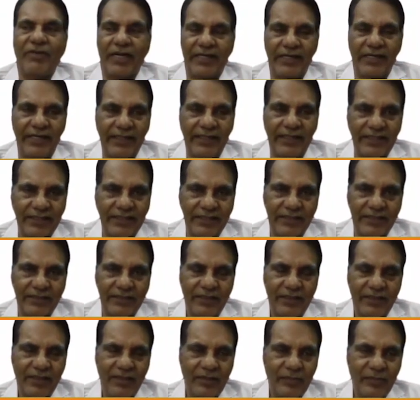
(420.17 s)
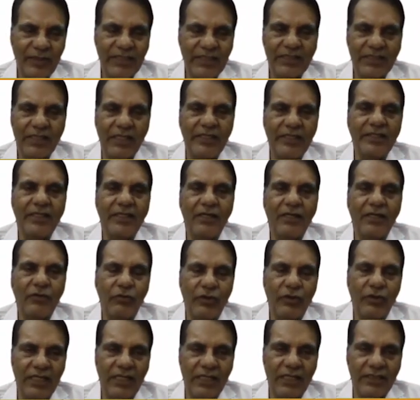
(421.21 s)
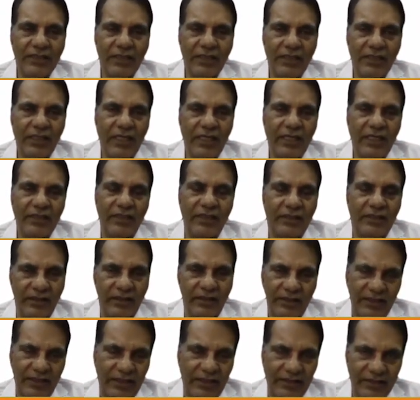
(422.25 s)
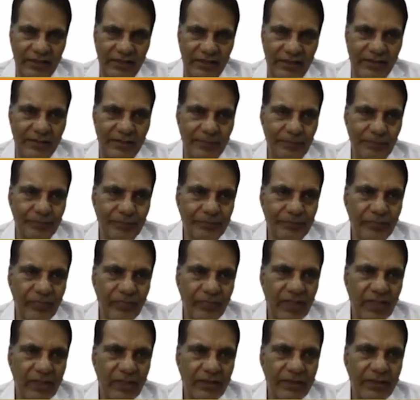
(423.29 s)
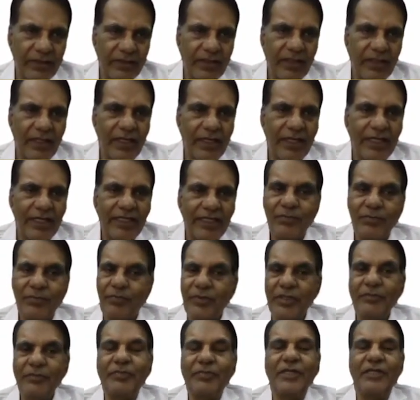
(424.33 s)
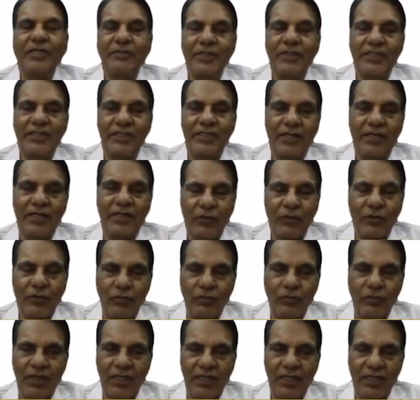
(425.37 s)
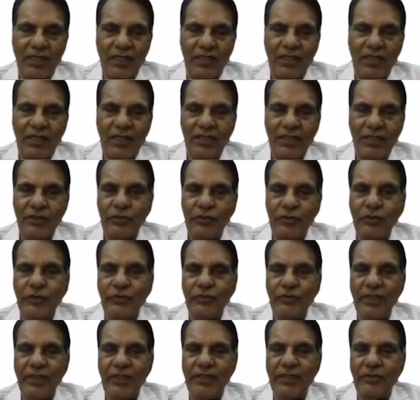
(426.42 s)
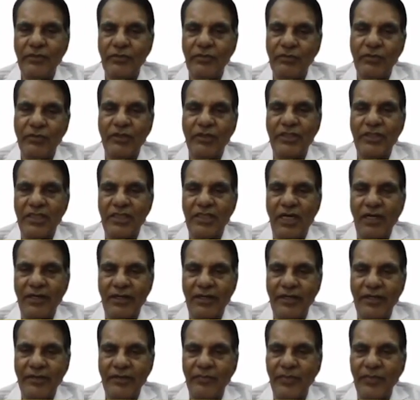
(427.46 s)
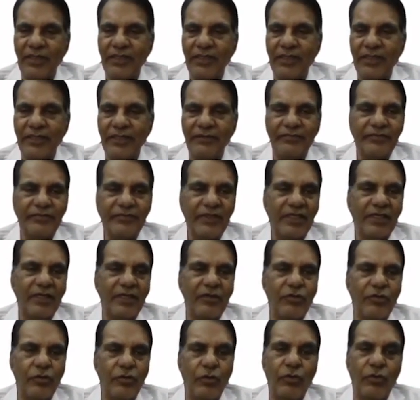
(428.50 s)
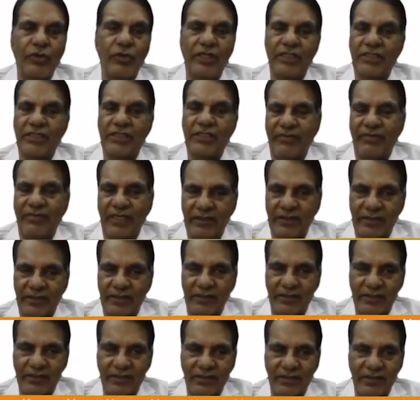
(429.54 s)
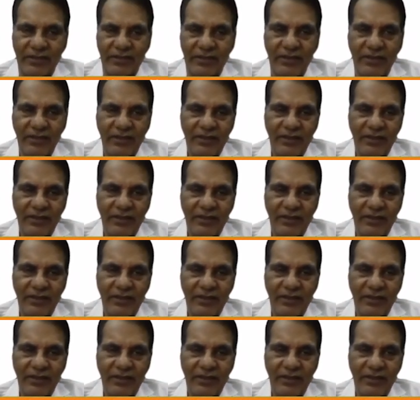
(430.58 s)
findings, means clinical correlation and other tests. In pre-perimetric glaucoma, I usually do not start treatment if there are no risk factors.